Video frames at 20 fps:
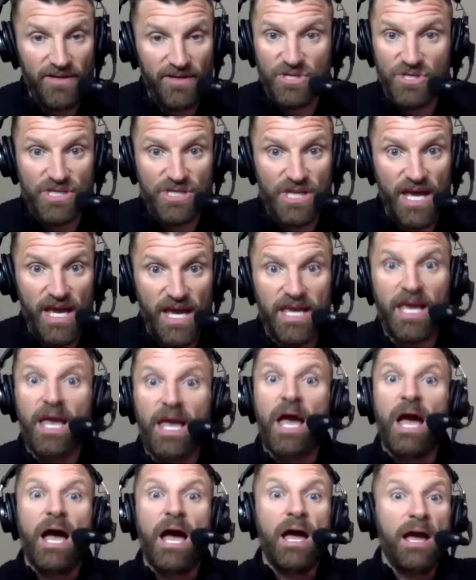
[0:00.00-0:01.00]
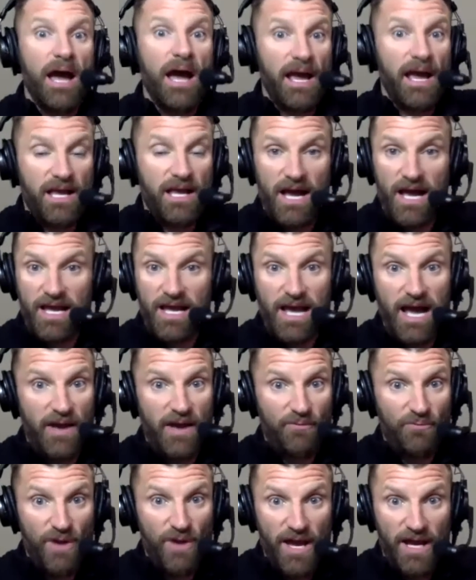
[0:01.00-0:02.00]
Just like I
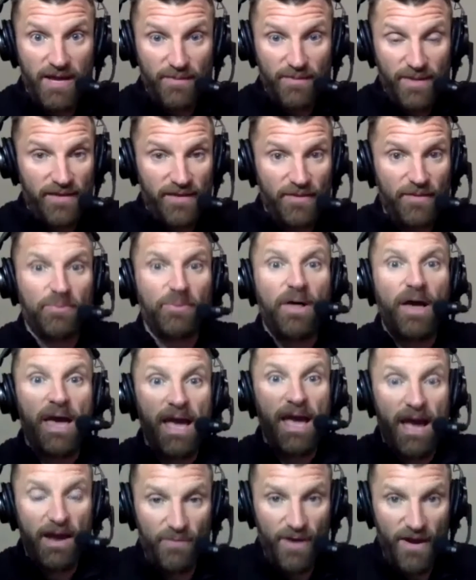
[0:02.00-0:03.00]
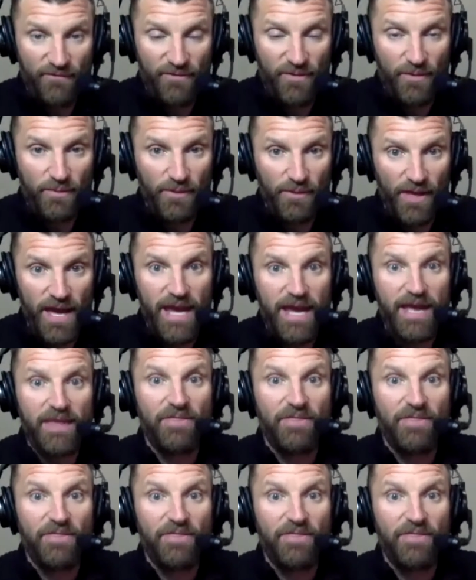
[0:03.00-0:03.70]
come into the play, I ref the play,